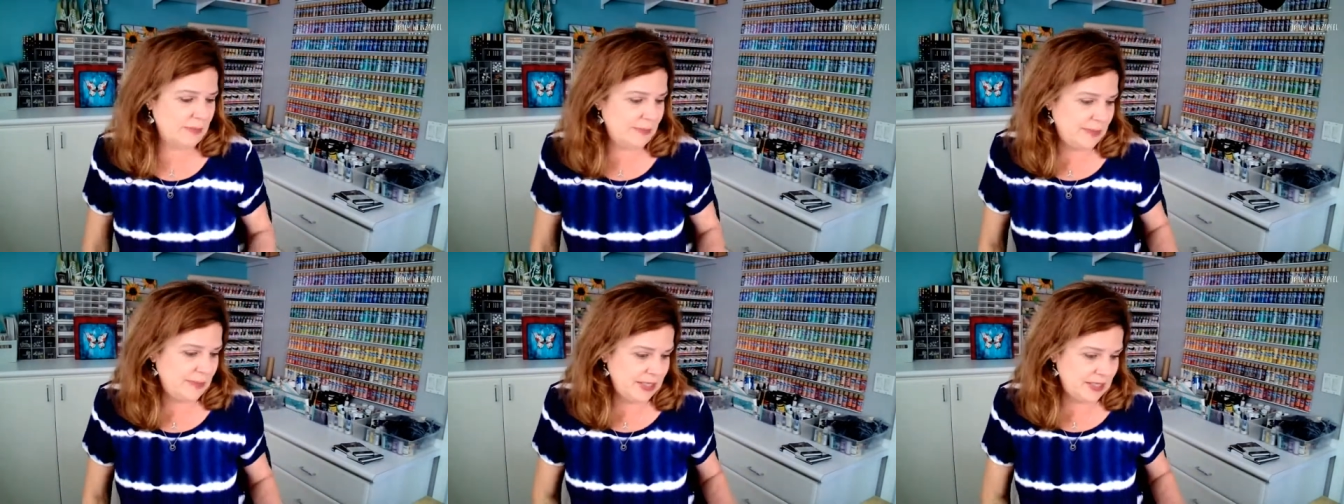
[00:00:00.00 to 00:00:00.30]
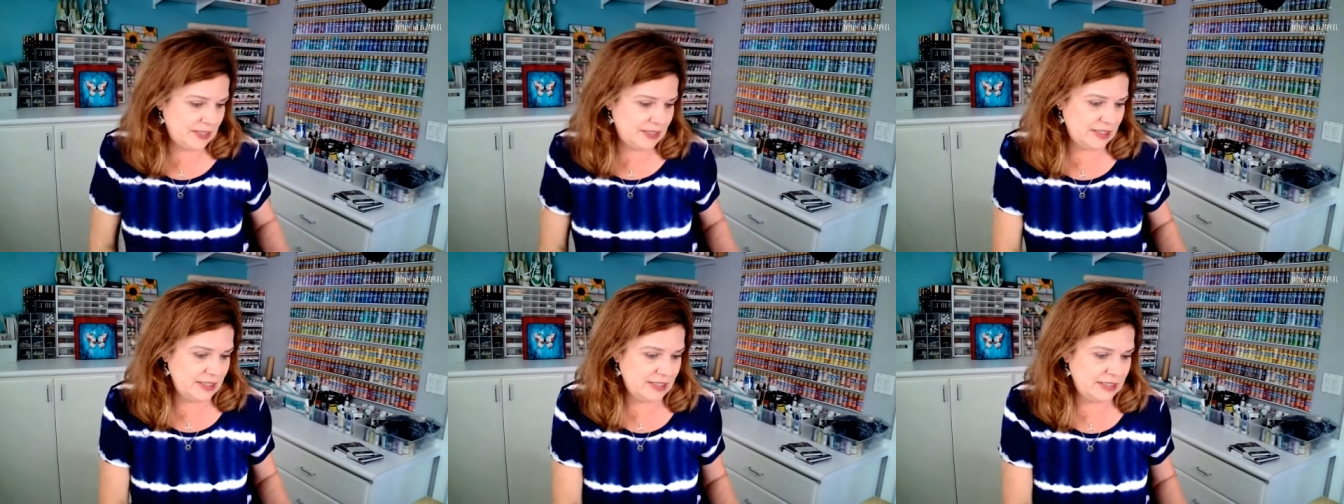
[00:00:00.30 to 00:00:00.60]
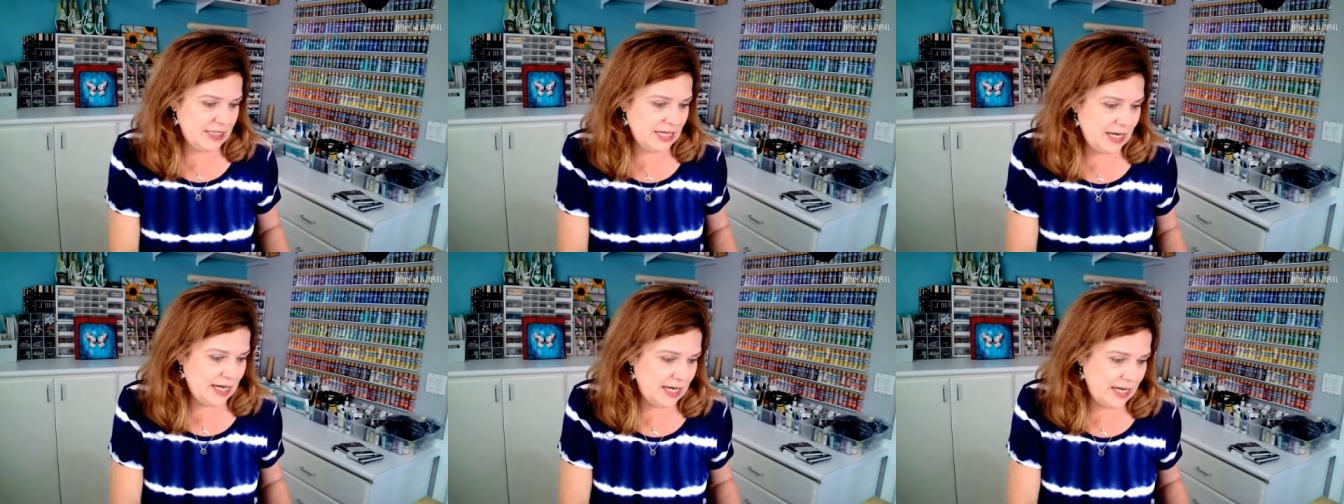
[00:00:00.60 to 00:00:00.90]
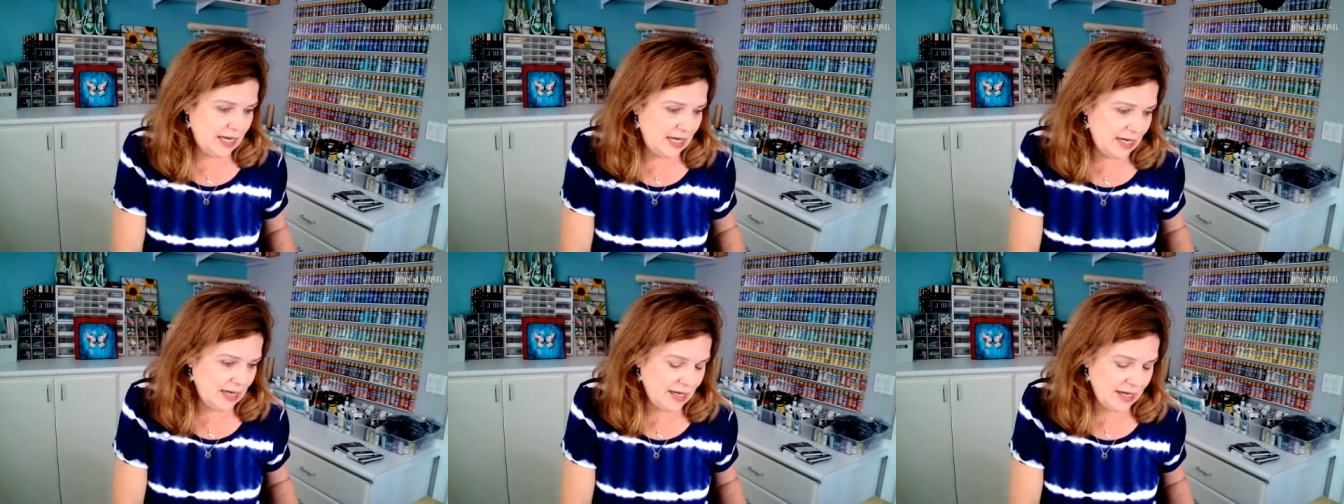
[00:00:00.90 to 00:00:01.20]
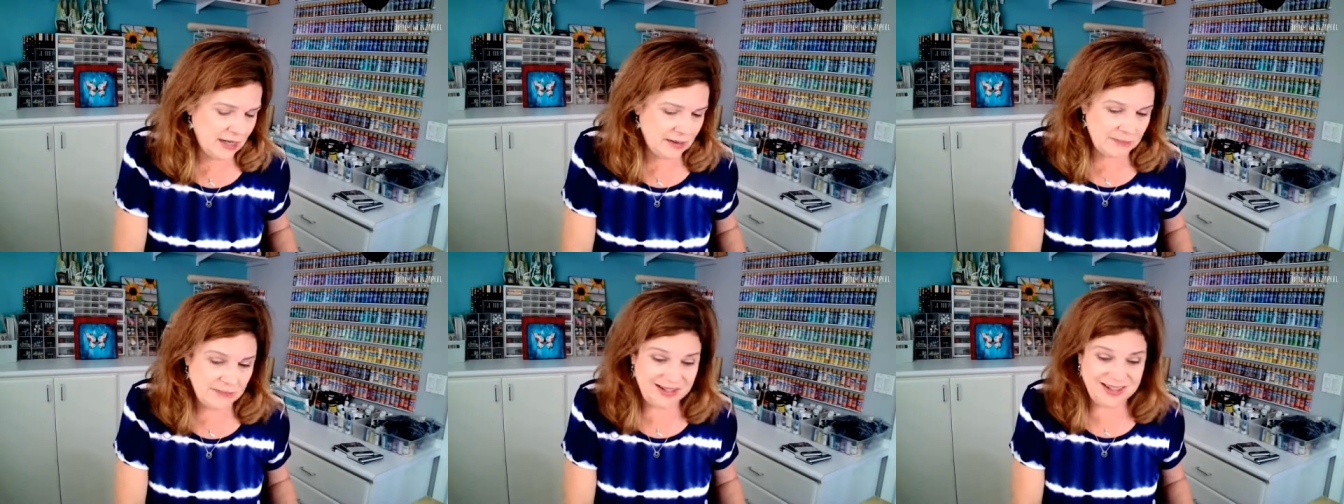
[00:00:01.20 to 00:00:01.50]
But today,
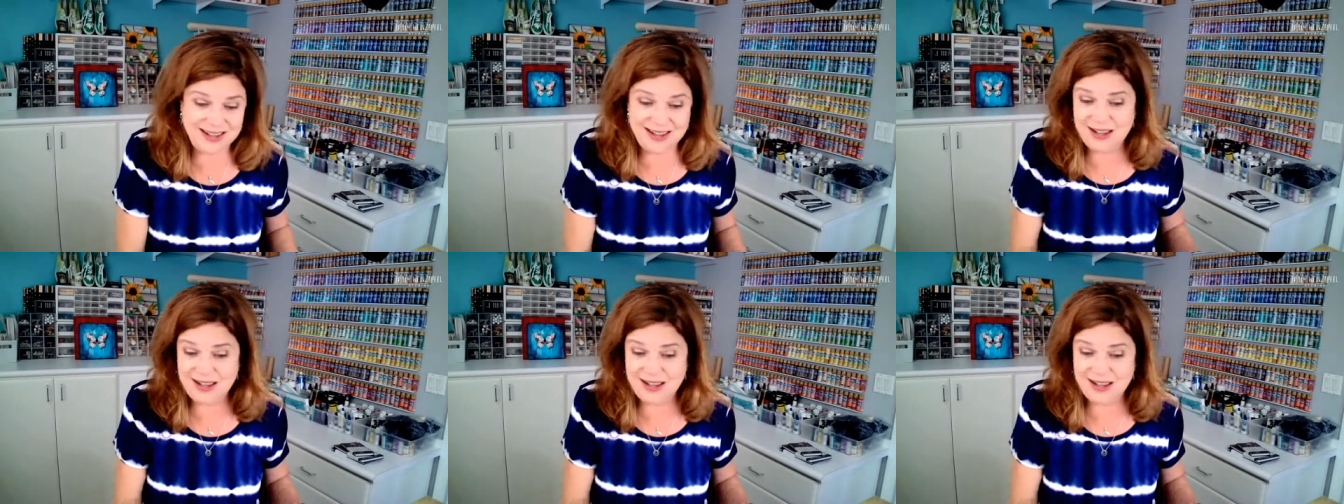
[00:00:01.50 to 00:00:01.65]
I